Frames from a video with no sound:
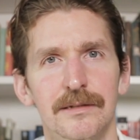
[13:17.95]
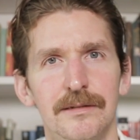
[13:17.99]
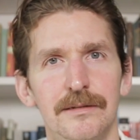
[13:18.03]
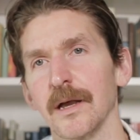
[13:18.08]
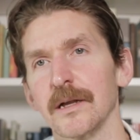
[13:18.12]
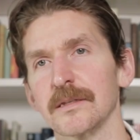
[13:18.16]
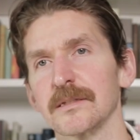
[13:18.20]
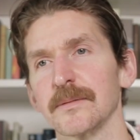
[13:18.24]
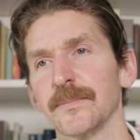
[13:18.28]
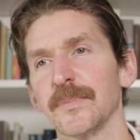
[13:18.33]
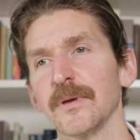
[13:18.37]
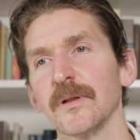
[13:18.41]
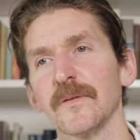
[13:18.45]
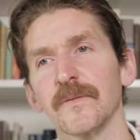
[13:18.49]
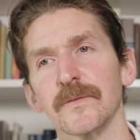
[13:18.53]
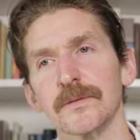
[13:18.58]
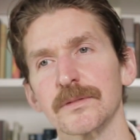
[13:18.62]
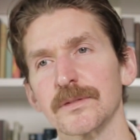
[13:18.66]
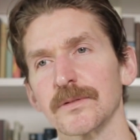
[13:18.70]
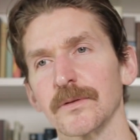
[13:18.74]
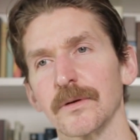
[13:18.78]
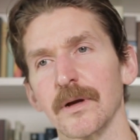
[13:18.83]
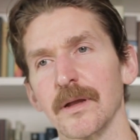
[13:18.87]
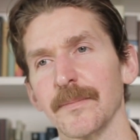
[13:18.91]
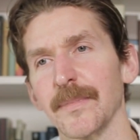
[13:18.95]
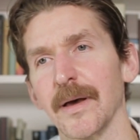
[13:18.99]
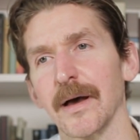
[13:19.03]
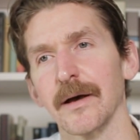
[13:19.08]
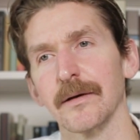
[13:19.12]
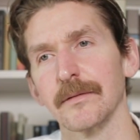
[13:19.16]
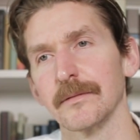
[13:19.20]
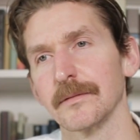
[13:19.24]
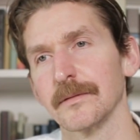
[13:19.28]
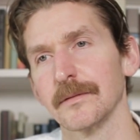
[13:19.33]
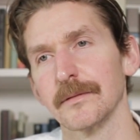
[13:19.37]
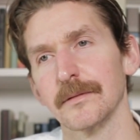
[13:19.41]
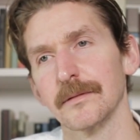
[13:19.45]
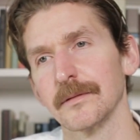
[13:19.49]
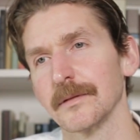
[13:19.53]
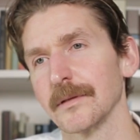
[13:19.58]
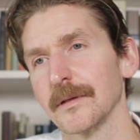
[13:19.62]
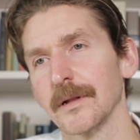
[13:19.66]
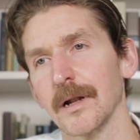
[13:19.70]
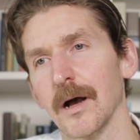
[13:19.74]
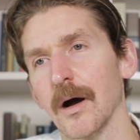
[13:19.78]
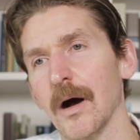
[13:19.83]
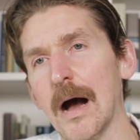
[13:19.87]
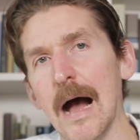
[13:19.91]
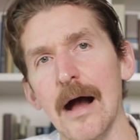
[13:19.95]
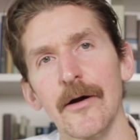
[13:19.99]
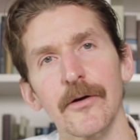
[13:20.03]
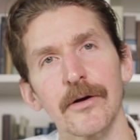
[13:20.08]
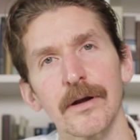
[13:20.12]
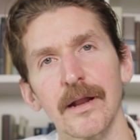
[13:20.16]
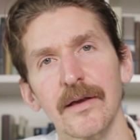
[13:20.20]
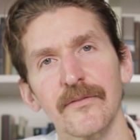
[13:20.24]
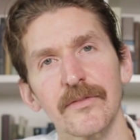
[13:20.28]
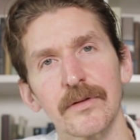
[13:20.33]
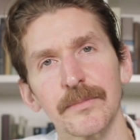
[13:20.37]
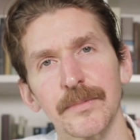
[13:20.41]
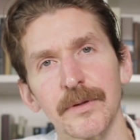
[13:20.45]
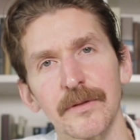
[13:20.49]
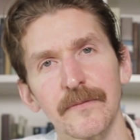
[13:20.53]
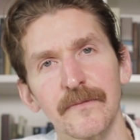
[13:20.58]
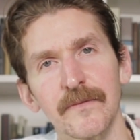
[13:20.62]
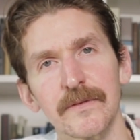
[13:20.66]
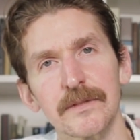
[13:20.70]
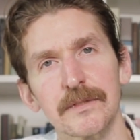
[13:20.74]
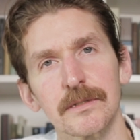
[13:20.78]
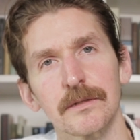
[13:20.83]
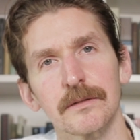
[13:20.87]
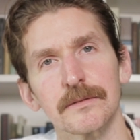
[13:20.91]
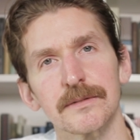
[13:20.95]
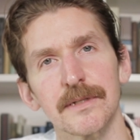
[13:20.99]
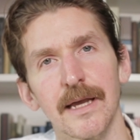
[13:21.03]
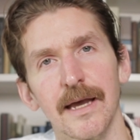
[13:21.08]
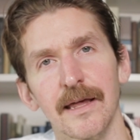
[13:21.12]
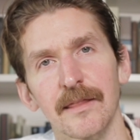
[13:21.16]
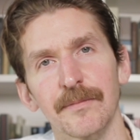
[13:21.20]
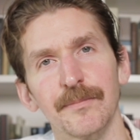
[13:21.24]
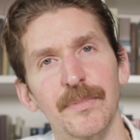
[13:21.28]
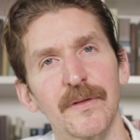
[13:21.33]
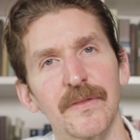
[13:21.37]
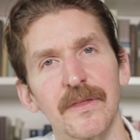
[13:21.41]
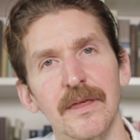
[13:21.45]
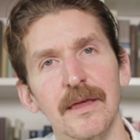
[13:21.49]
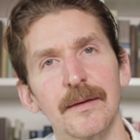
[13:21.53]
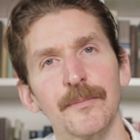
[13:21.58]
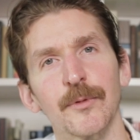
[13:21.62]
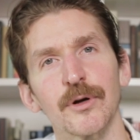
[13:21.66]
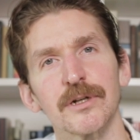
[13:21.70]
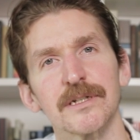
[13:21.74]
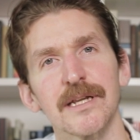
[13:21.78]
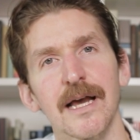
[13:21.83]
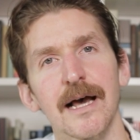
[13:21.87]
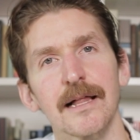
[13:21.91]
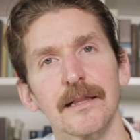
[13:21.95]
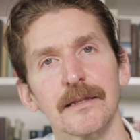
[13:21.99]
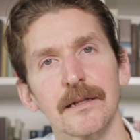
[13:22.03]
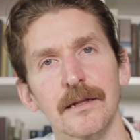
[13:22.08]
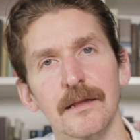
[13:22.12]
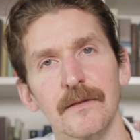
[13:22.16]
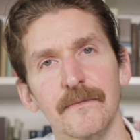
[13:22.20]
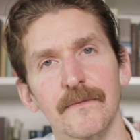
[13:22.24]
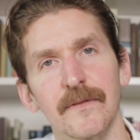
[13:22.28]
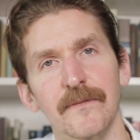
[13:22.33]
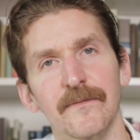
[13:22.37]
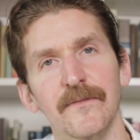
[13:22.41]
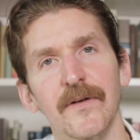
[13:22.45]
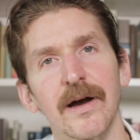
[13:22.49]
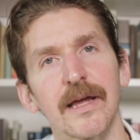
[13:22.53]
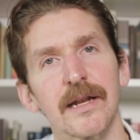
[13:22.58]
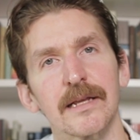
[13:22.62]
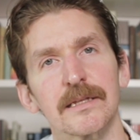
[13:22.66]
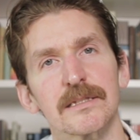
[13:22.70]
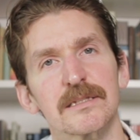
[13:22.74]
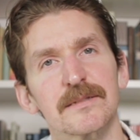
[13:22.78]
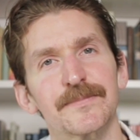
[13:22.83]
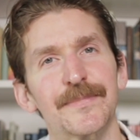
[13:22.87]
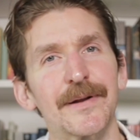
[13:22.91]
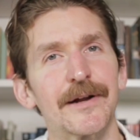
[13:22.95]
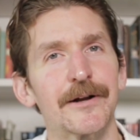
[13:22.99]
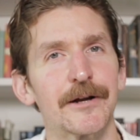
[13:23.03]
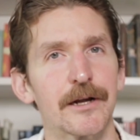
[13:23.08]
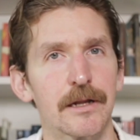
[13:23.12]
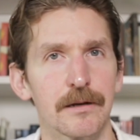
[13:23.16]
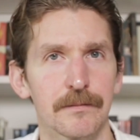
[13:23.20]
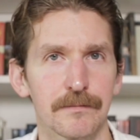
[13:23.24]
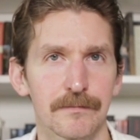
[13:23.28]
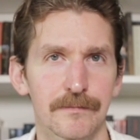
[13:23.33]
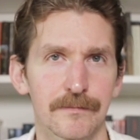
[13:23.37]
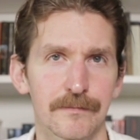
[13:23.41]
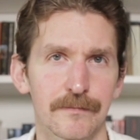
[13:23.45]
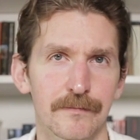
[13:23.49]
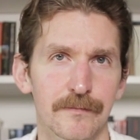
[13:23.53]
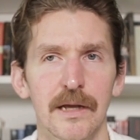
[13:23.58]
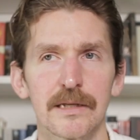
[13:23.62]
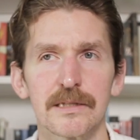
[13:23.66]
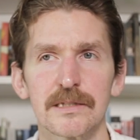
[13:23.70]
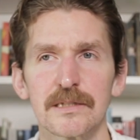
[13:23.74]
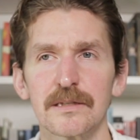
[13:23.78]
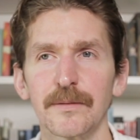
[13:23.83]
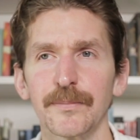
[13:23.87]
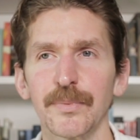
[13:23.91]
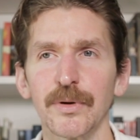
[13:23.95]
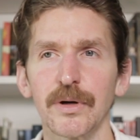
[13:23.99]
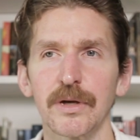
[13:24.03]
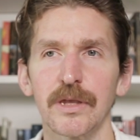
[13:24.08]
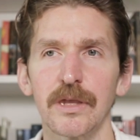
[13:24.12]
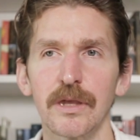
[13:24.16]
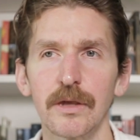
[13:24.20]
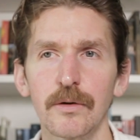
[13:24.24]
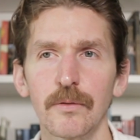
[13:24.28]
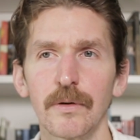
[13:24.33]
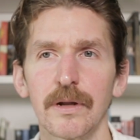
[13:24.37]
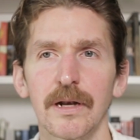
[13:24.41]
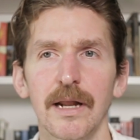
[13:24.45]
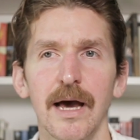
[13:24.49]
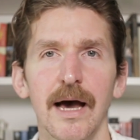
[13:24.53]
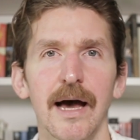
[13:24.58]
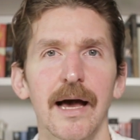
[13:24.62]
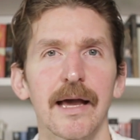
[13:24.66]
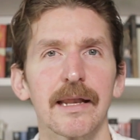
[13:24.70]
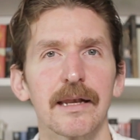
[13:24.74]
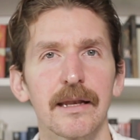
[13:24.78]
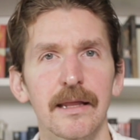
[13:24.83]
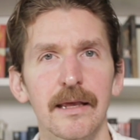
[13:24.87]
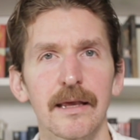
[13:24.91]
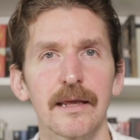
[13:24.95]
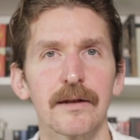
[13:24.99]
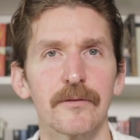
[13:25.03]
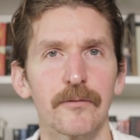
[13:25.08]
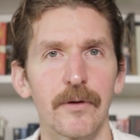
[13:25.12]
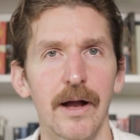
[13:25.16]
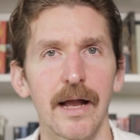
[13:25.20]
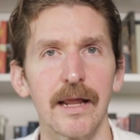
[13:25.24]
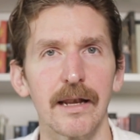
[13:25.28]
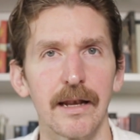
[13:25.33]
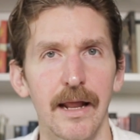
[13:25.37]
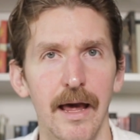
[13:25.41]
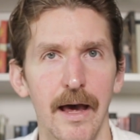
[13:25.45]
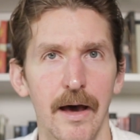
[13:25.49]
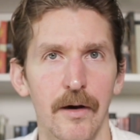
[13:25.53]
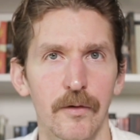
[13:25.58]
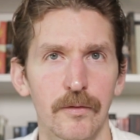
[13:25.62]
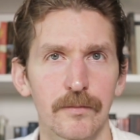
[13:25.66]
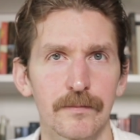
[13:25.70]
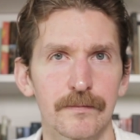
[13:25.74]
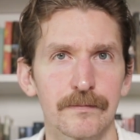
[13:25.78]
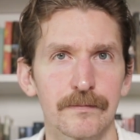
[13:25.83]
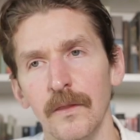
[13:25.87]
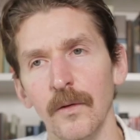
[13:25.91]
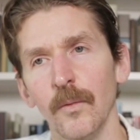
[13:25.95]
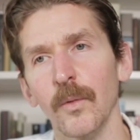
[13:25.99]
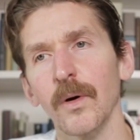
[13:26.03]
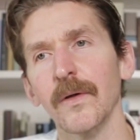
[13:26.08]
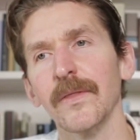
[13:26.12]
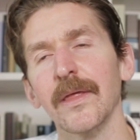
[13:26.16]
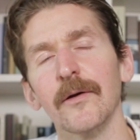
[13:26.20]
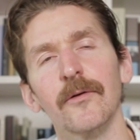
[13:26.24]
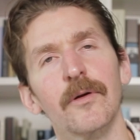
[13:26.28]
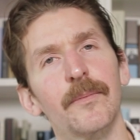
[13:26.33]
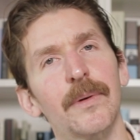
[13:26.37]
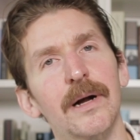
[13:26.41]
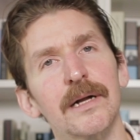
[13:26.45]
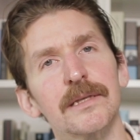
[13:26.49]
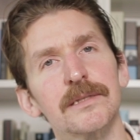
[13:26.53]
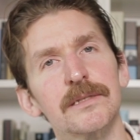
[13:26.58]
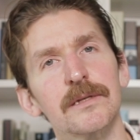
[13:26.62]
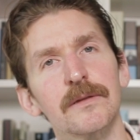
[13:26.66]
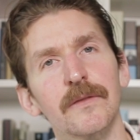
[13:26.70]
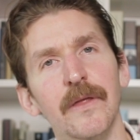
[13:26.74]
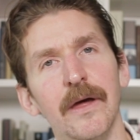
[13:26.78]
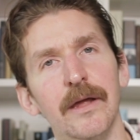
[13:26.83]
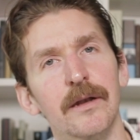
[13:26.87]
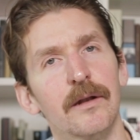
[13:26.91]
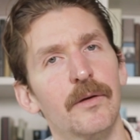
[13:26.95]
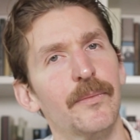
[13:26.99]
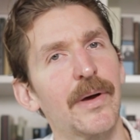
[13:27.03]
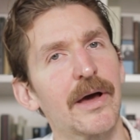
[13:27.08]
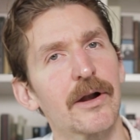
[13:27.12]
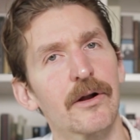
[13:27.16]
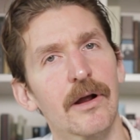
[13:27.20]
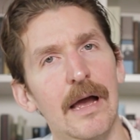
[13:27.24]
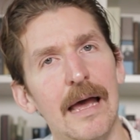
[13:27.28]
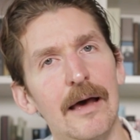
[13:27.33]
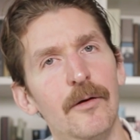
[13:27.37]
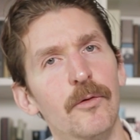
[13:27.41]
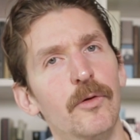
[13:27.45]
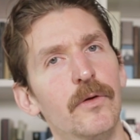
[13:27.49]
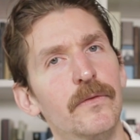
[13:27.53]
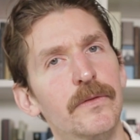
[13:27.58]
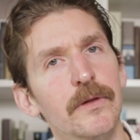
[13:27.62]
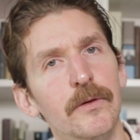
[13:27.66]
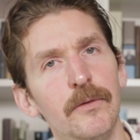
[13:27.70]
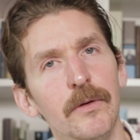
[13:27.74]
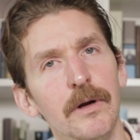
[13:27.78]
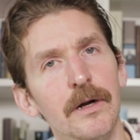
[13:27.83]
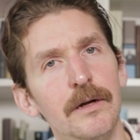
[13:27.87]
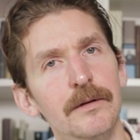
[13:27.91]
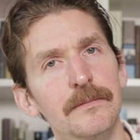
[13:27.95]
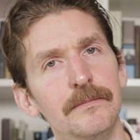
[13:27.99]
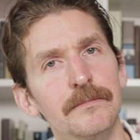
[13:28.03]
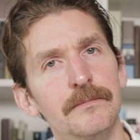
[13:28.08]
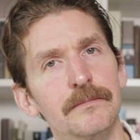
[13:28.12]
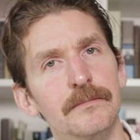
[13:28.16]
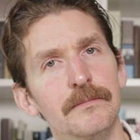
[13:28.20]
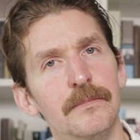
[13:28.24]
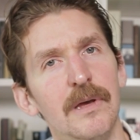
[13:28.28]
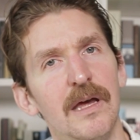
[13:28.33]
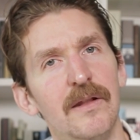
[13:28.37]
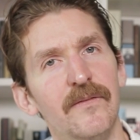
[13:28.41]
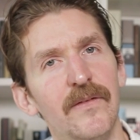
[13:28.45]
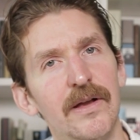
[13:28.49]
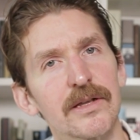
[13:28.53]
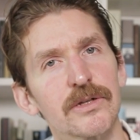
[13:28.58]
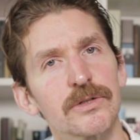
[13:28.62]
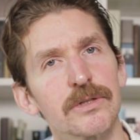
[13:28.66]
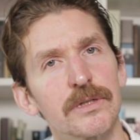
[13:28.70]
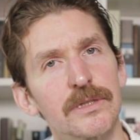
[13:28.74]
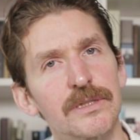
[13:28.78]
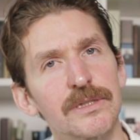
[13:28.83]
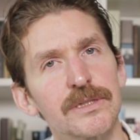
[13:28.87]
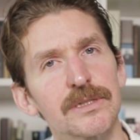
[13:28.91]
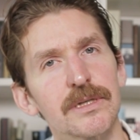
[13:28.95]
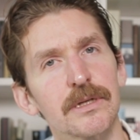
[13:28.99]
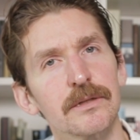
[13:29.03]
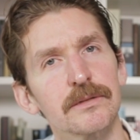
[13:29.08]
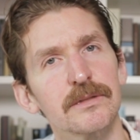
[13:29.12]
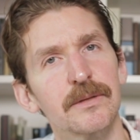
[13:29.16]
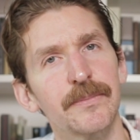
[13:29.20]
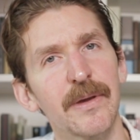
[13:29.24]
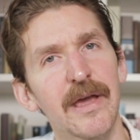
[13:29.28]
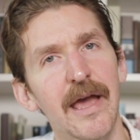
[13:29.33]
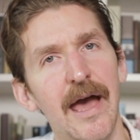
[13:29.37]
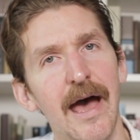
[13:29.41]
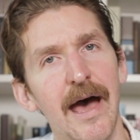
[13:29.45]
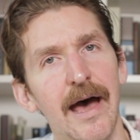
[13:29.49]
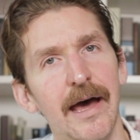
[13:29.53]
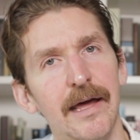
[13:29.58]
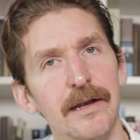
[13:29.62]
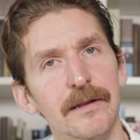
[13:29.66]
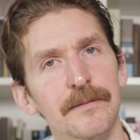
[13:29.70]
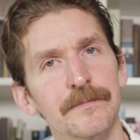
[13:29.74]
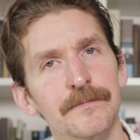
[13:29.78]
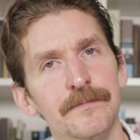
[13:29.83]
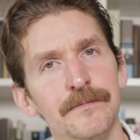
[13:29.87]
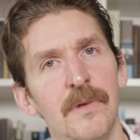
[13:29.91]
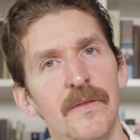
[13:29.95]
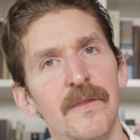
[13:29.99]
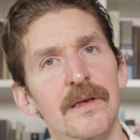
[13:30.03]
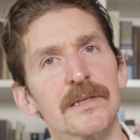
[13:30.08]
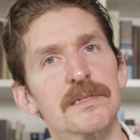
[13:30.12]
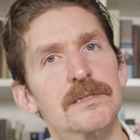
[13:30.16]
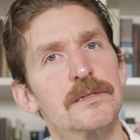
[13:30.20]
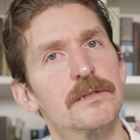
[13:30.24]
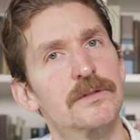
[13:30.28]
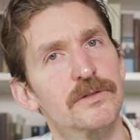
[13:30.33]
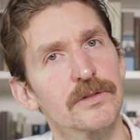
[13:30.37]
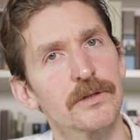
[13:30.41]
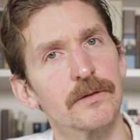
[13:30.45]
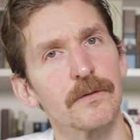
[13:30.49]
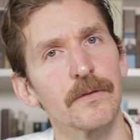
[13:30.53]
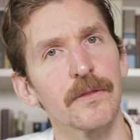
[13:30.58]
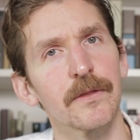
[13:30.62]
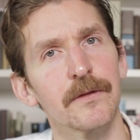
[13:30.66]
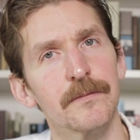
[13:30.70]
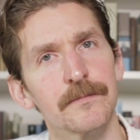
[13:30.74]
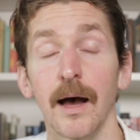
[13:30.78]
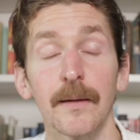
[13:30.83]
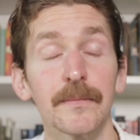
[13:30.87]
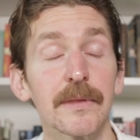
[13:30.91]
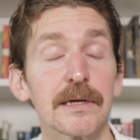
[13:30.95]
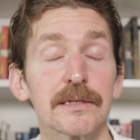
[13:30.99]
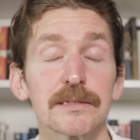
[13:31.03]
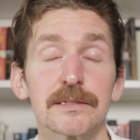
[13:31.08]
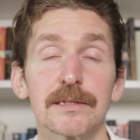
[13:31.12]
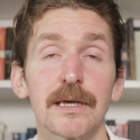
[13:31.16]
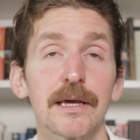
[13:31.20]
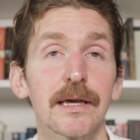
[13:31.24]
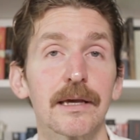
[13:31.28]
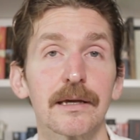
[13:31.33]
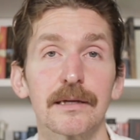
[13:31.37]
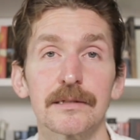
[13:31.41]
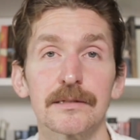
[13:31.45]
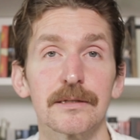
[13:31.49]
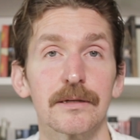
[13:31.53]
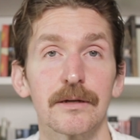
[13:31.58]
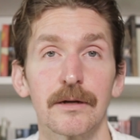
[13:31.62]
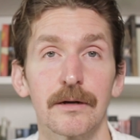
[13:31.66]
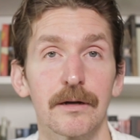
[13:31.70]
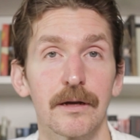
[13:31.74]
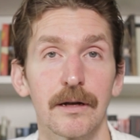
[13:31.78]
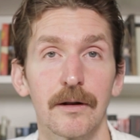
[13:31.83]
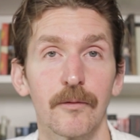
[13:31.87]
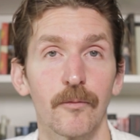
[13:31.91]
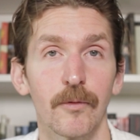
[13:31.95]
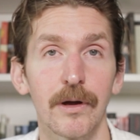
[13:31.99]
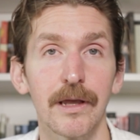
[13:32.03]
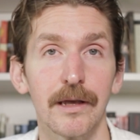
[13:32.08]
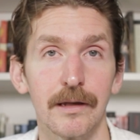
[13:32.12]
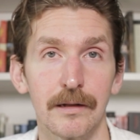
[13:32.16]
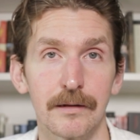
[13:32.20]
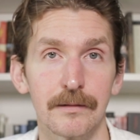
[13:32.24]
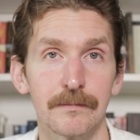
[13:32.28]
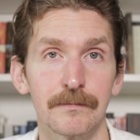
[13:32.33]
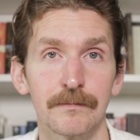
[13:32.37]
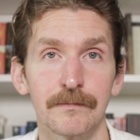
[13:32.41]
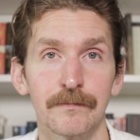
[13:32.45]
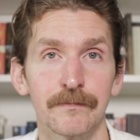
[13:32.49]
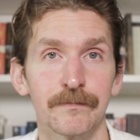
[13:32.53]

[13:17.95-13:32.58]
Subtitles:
It's a beautiful story about, our inevitable physical death, but the immortality of the fighting spirit. It's the book you and I need right now. The one that reminds you that no matter how old you are, adventure is still to be had. And that's the truth. I'm not saying you're gonna win.